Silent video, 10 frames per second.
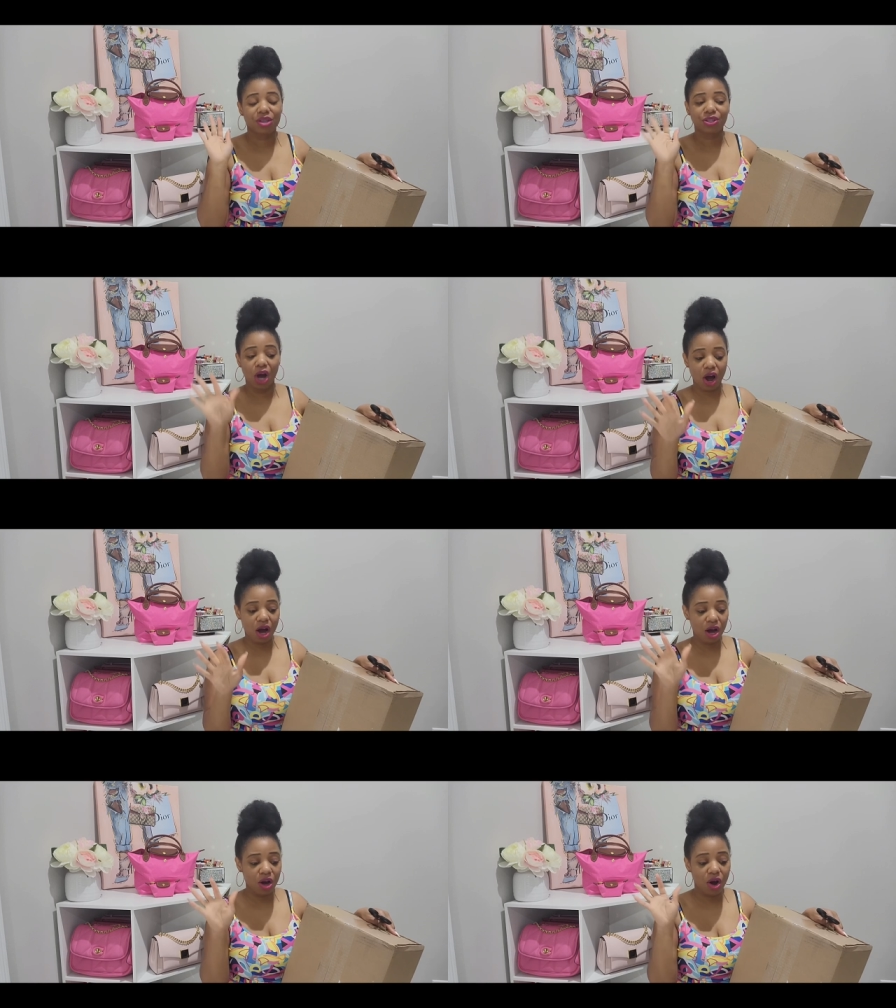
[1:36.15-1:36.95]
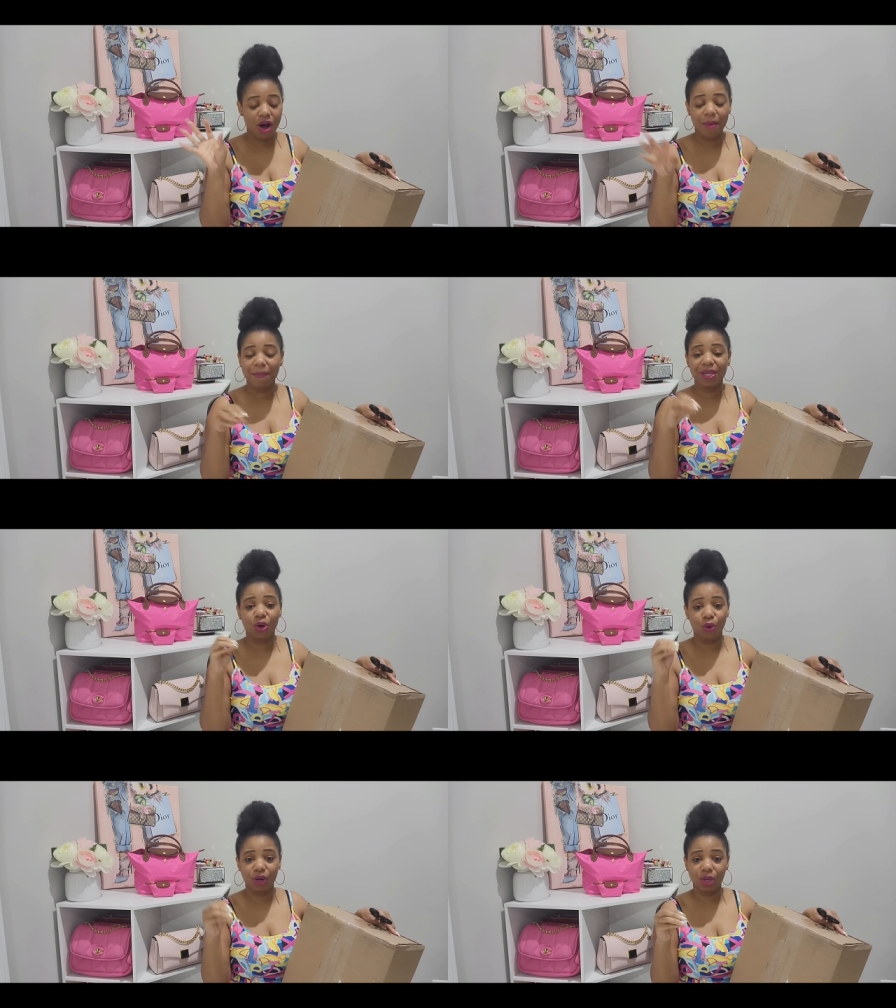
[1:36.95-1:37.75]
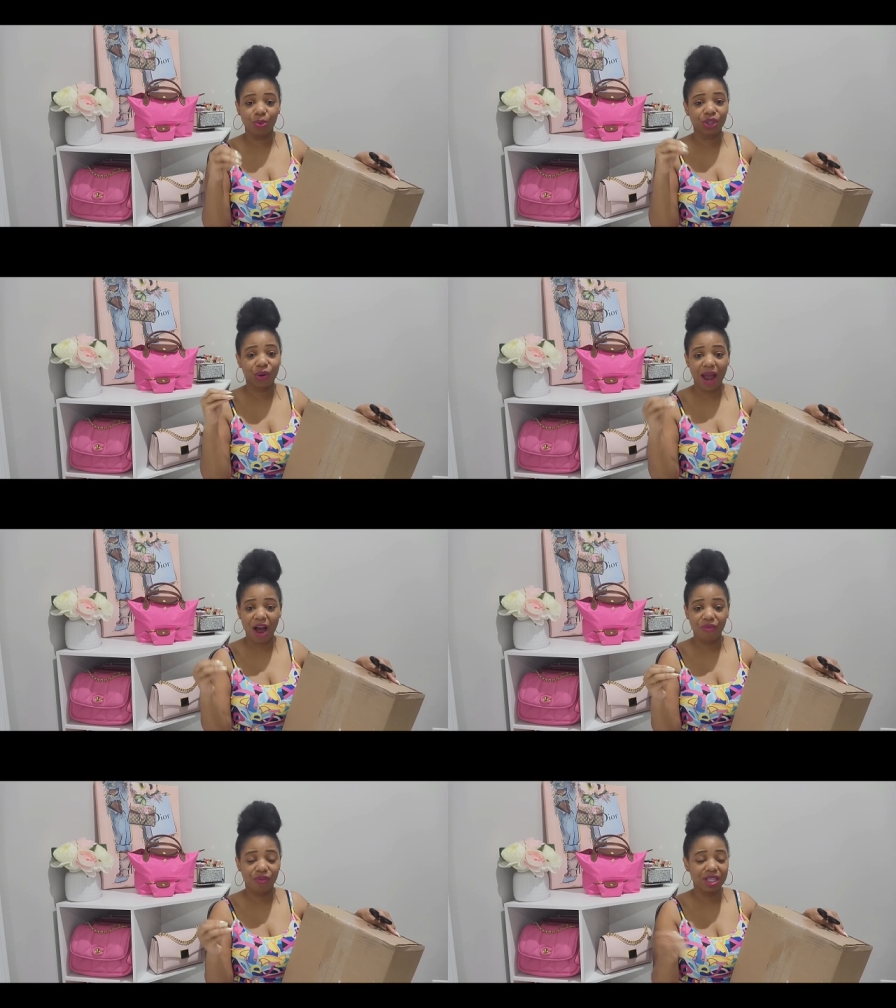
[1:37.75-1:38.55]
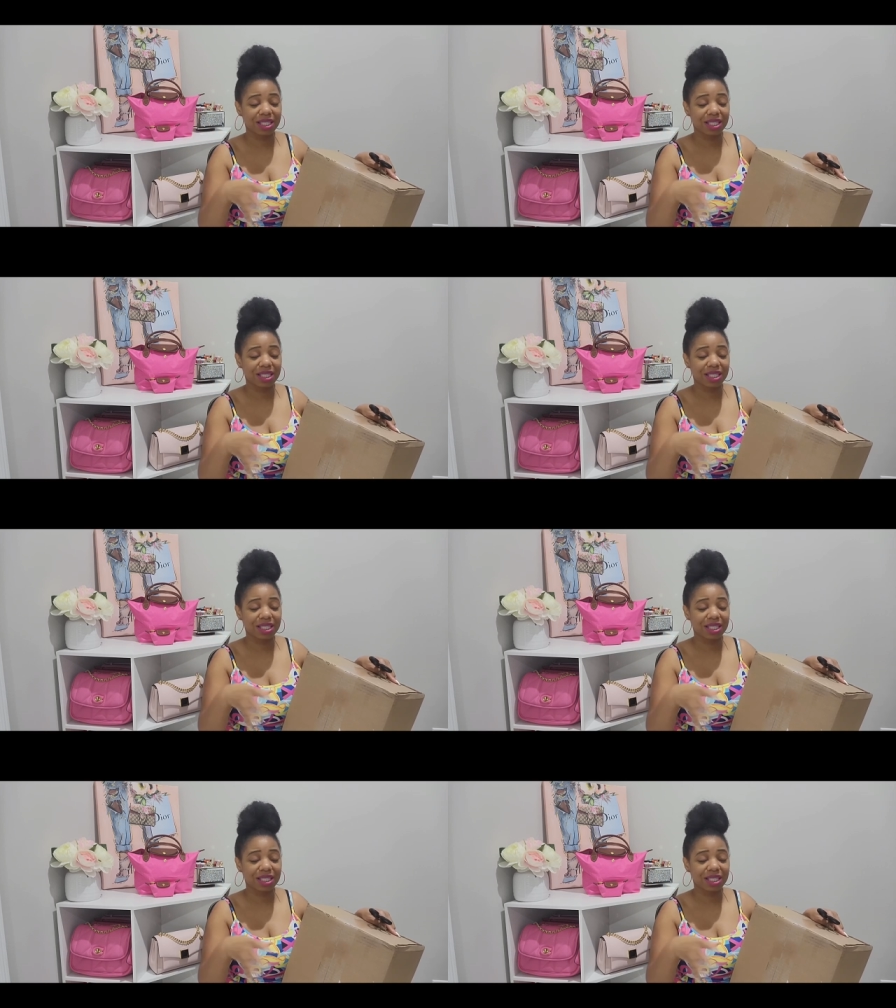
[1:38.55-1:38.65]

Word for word: y'all be on it with your outfits.